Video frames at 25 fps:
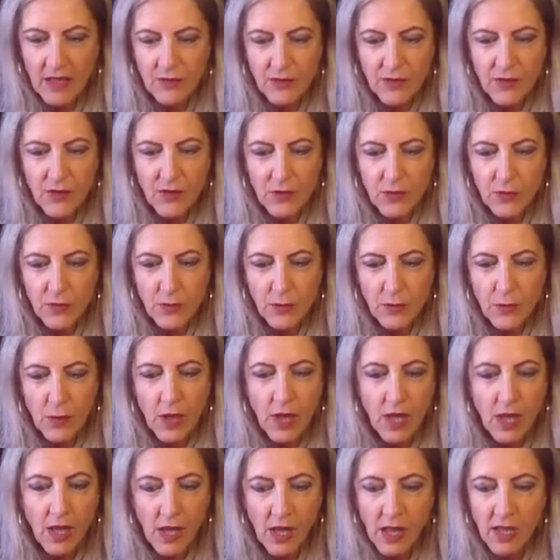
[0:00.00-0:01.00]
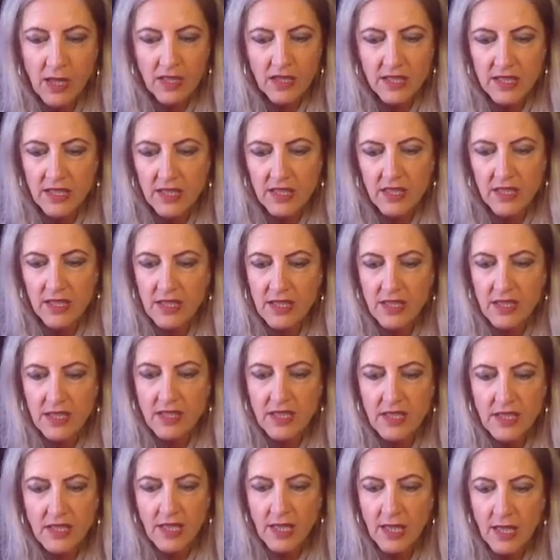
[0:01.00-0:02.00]
if you work
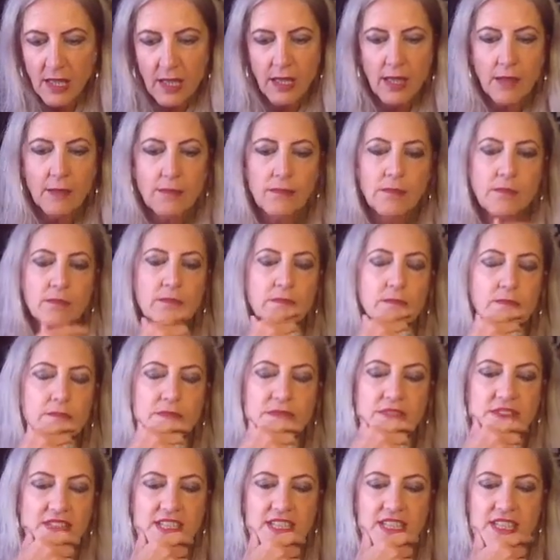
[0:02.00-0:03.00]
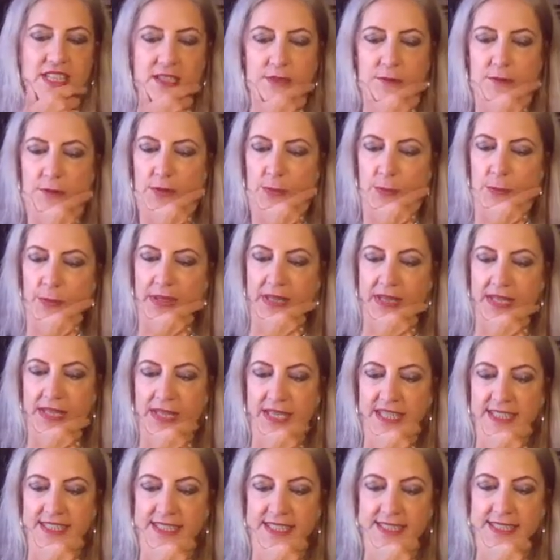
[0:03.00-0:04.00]
near a
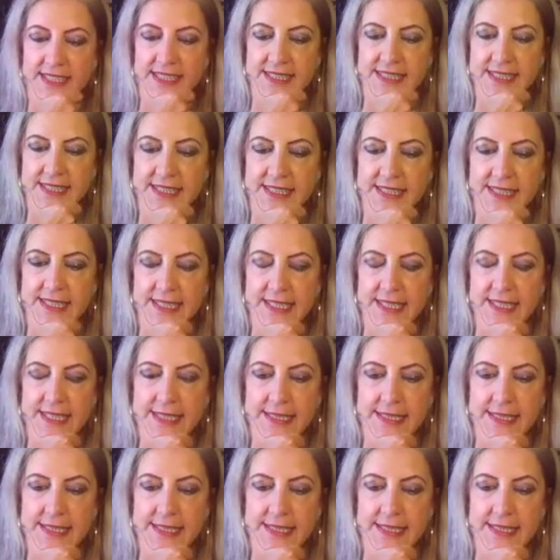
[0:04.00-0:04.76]
place